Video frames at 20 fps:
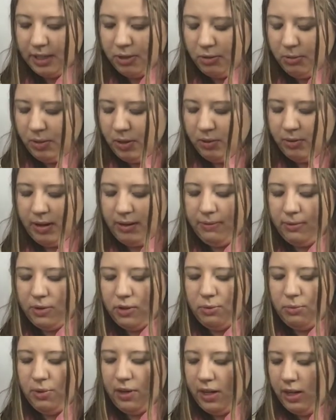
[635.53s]
This would be great
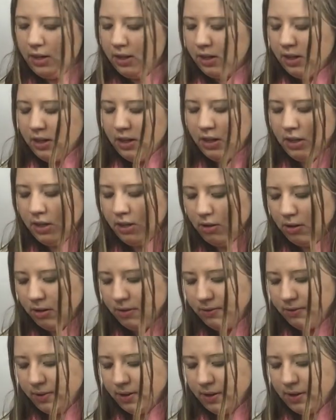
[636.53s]
for spring
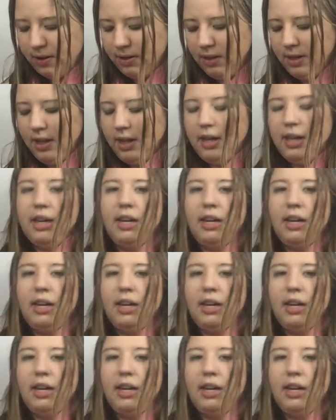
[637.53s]
or fall.